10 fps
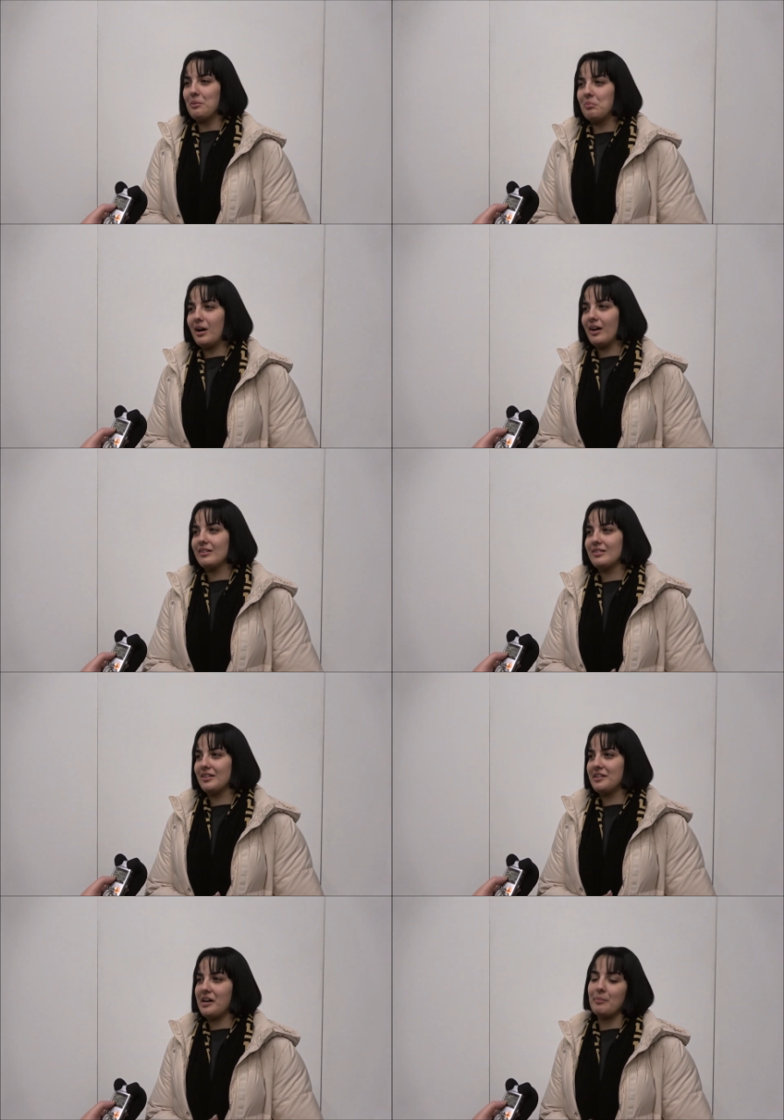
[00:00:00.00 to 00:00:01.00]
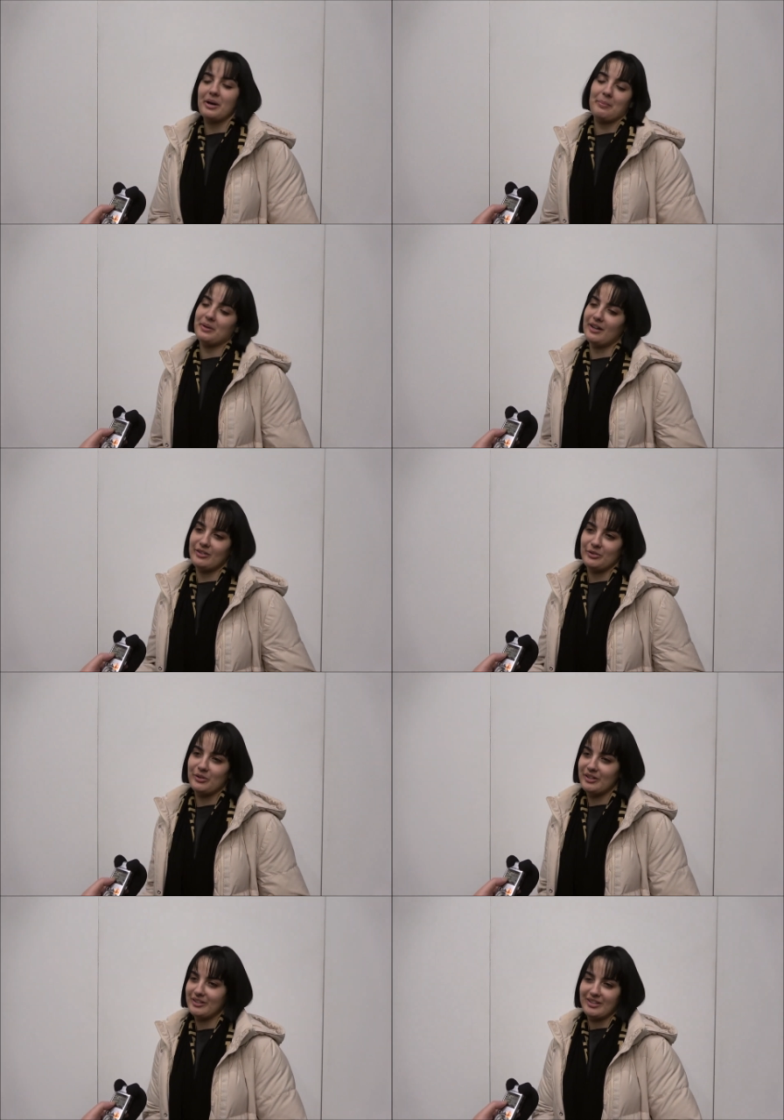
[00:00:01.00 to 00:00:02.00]
But uh, I'm happy either
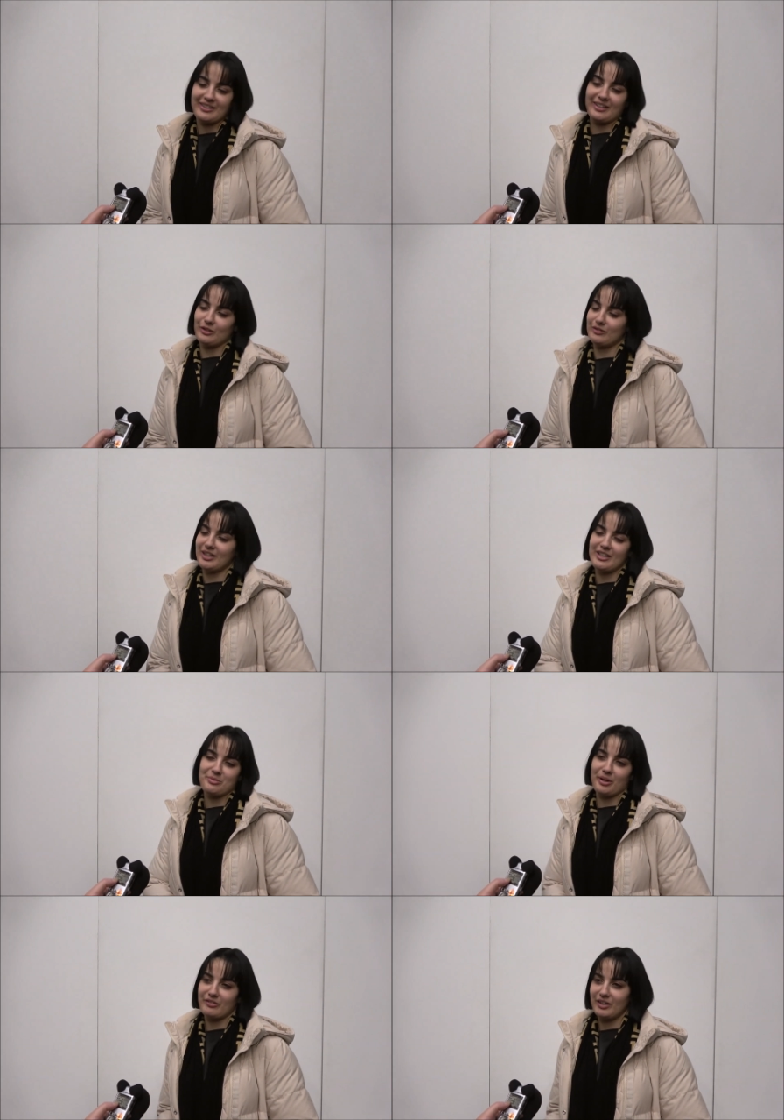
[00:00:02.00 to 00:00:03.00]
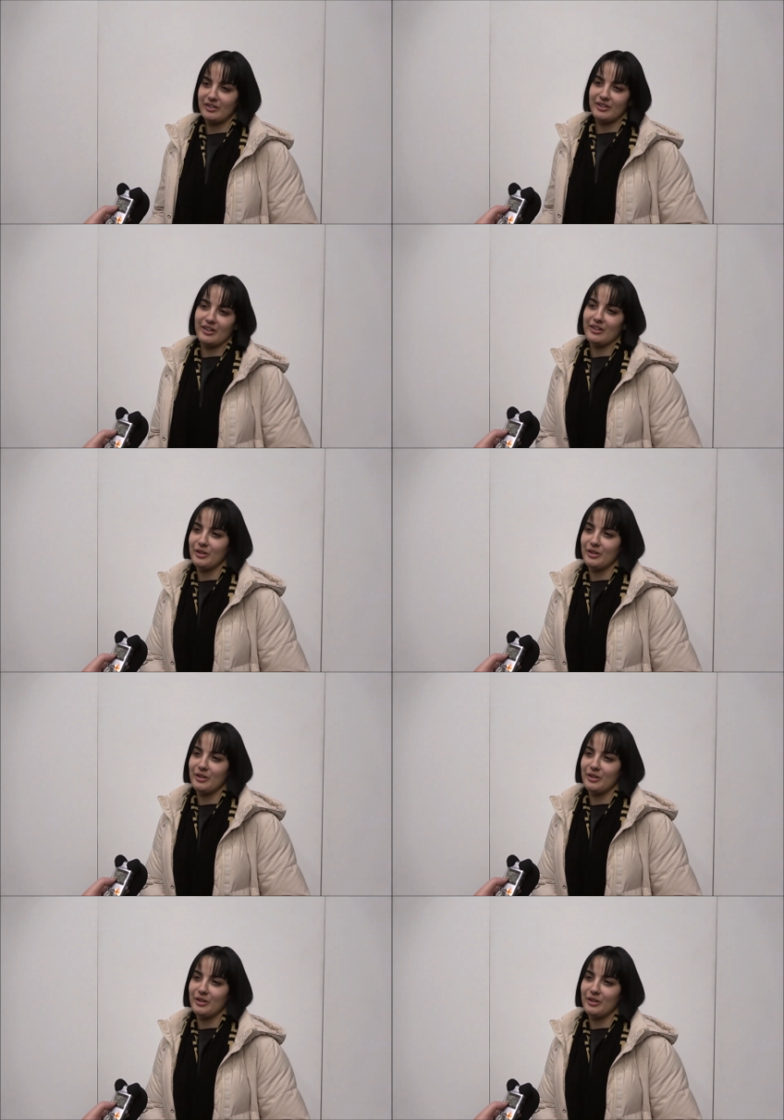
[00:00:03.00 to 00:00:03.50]
or. At the end of the day, he's my father.